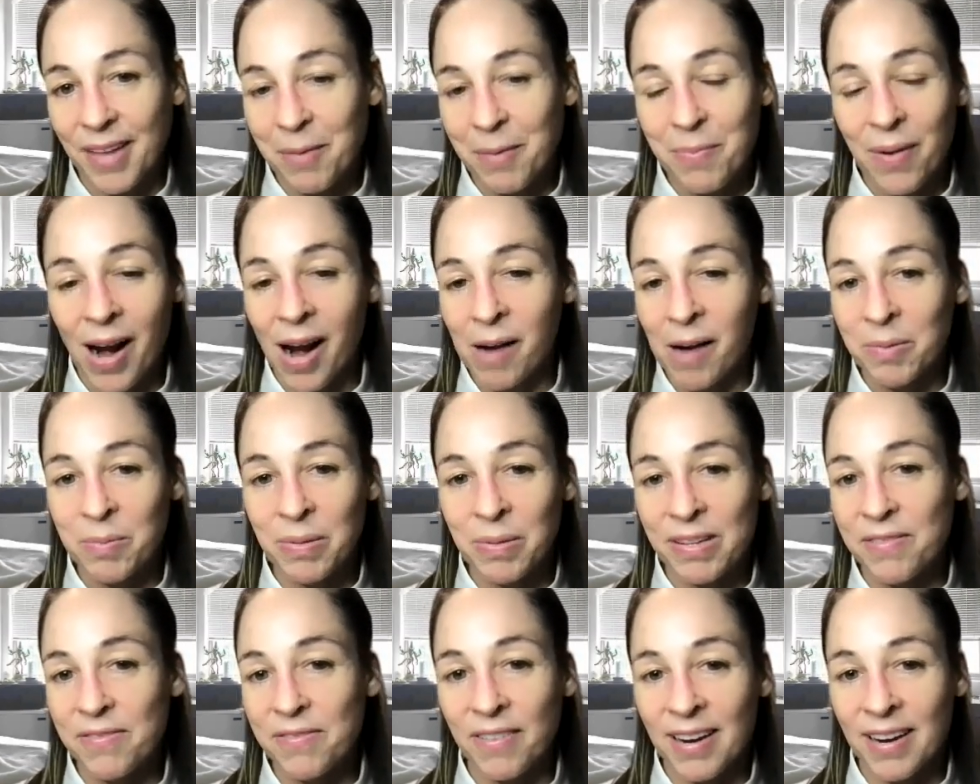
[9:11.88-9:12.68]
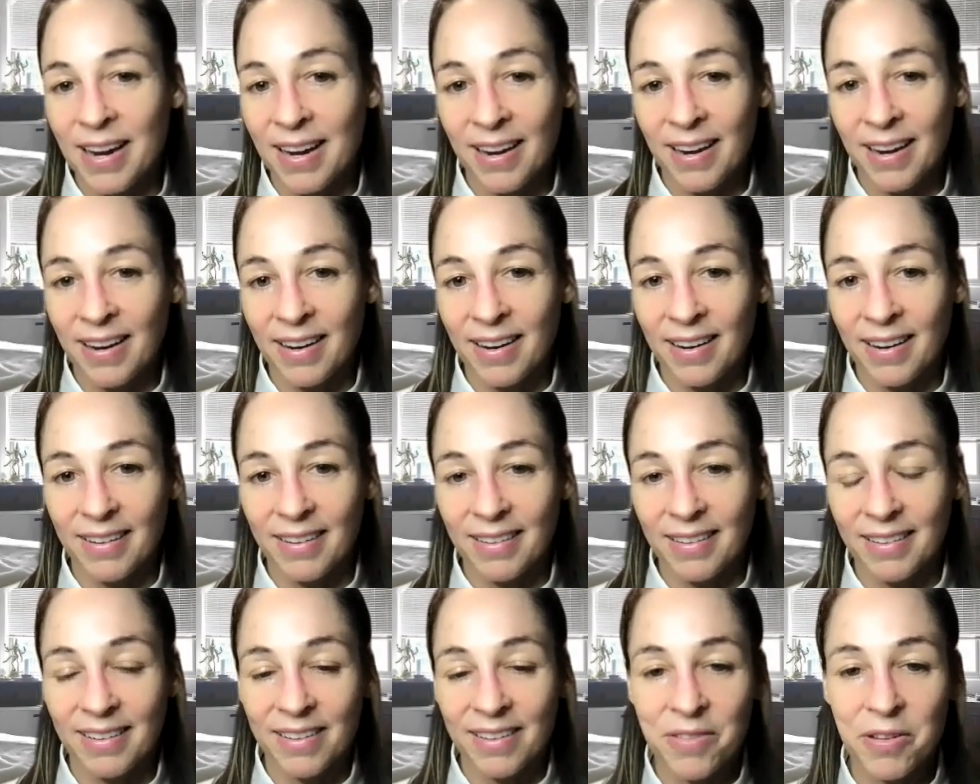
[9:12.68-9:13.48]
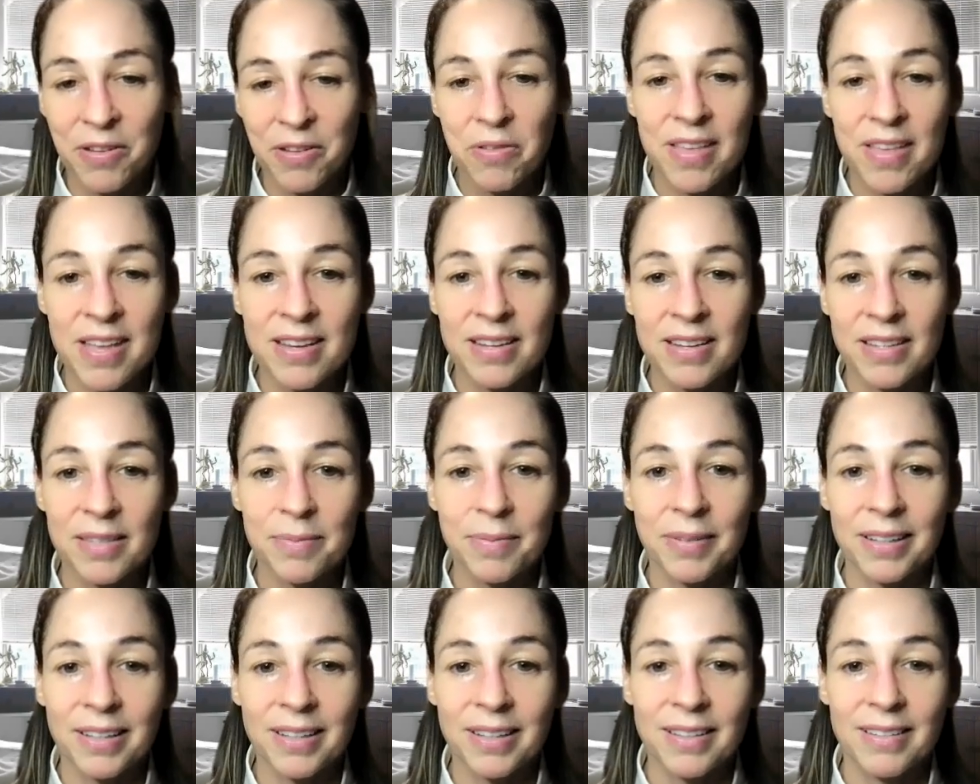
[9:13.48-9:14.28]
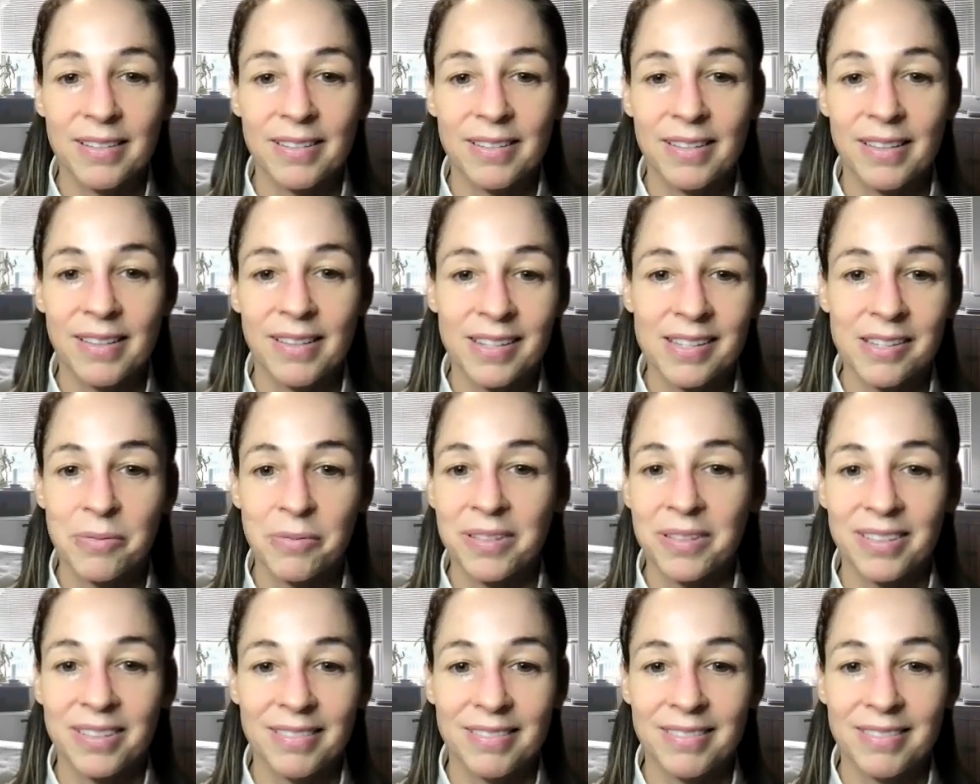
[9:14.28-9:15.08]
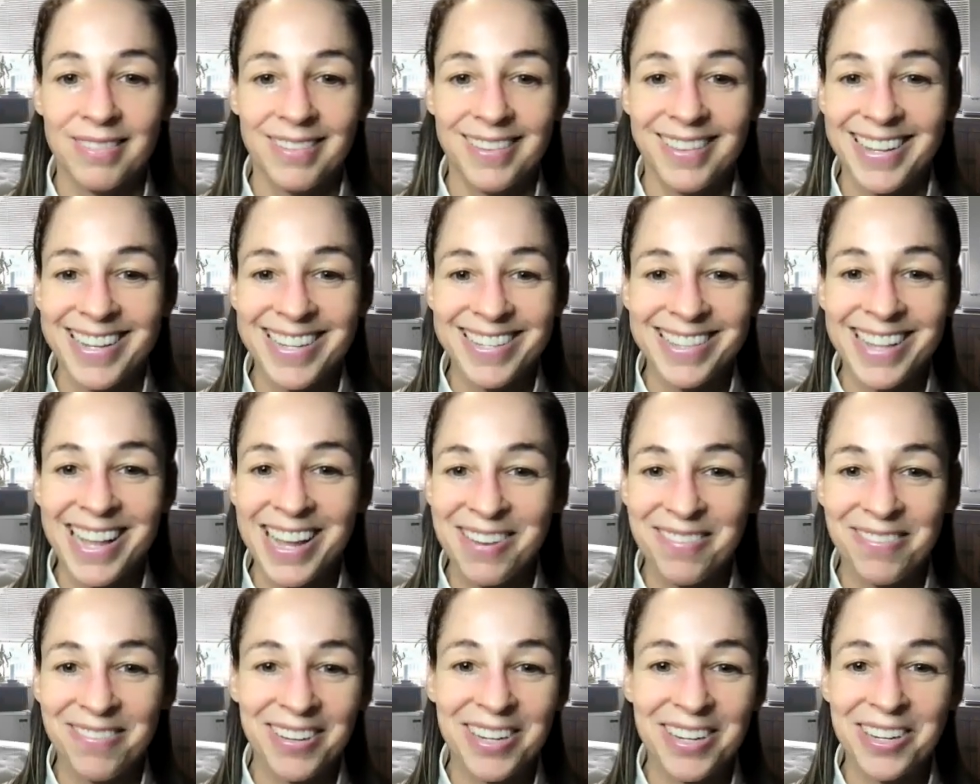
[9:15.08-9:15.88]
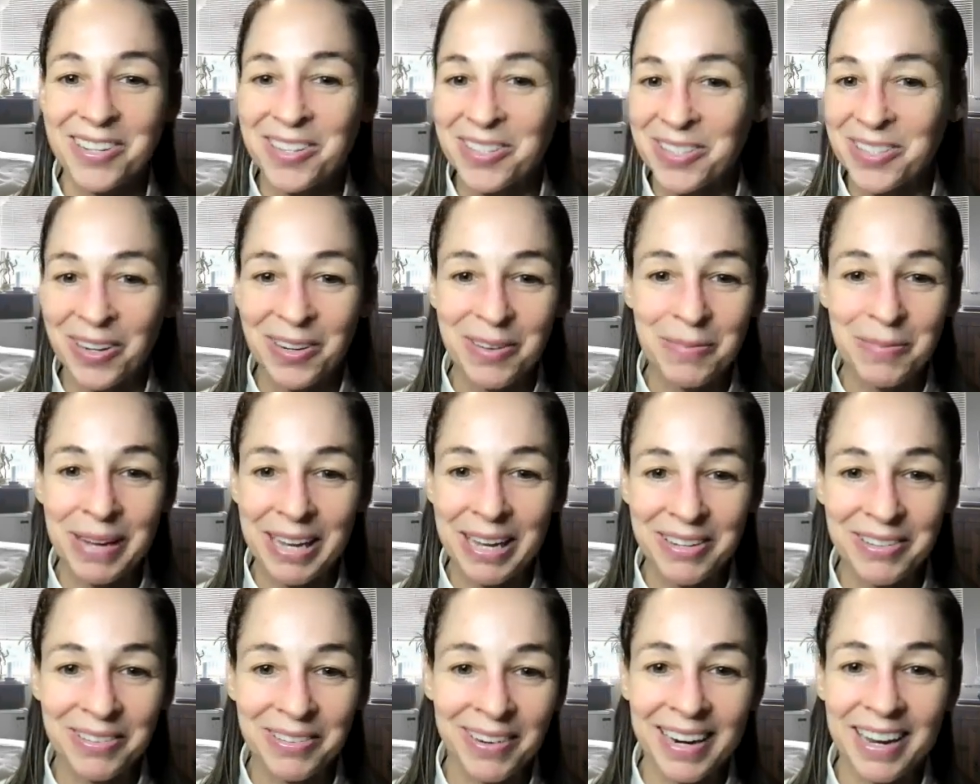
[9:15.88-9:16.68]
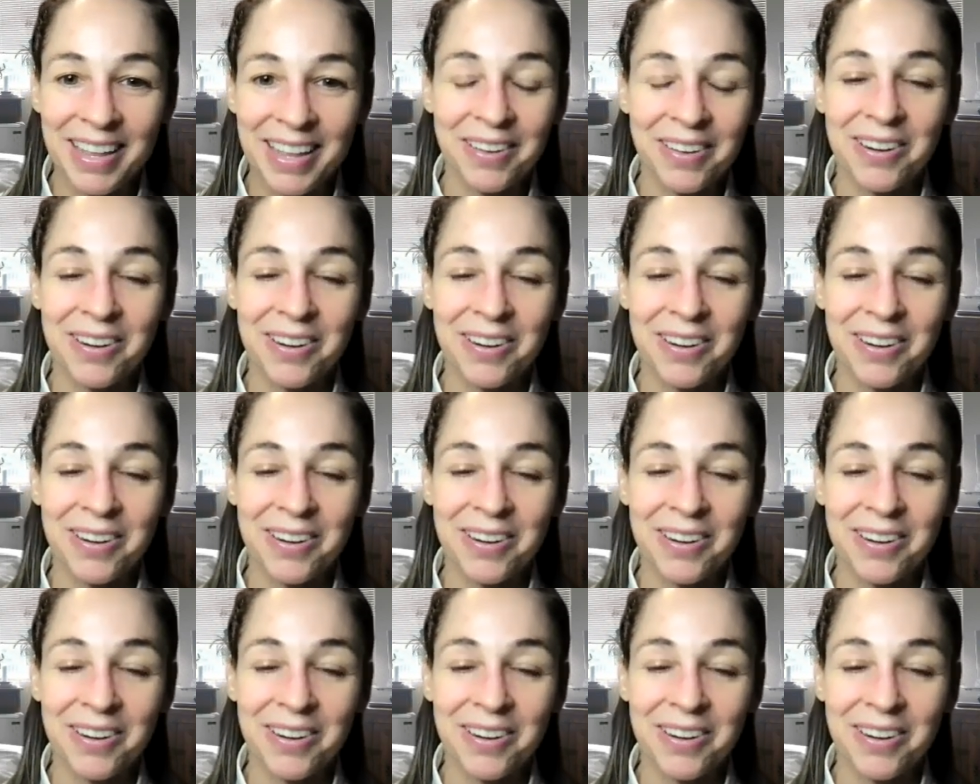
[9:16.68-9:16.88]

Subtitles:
probably forgetting a few things, but that's what these live videos are about, right?